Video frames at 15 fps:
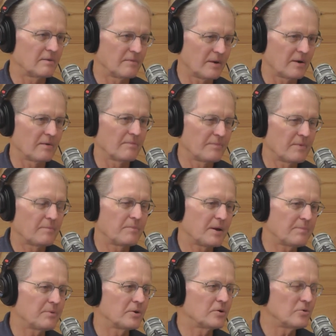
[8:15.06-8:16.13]
you know
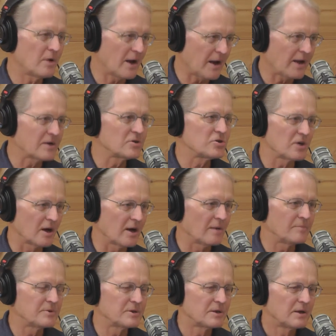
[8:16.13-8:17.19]
people who had
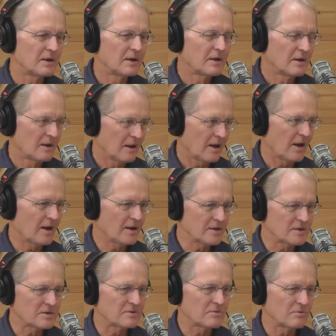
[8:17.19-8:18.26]
jobs
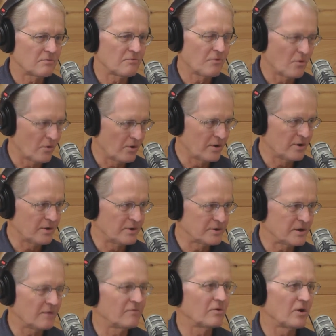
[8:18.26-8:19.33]
as
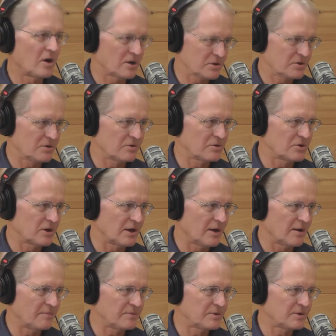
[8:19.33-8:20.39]
foreigners have lost their
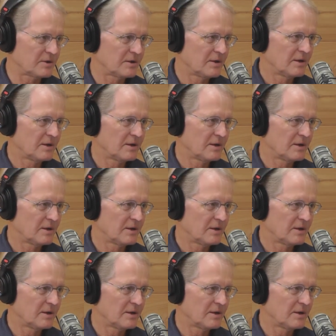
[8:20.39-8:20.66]
jobs.